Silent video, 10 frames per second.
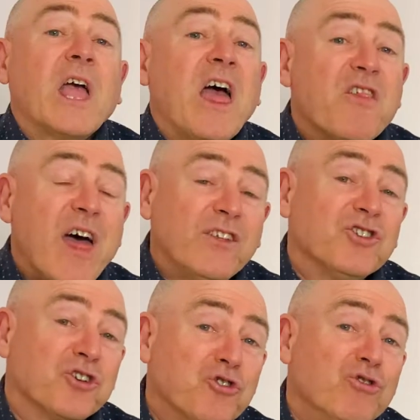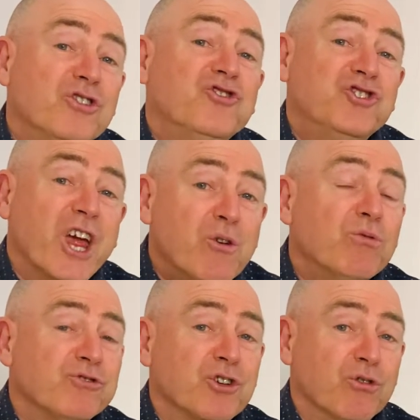That's a good general
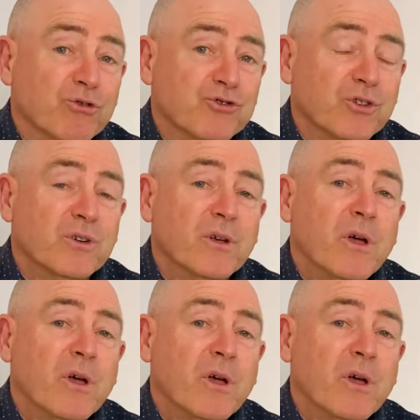solution,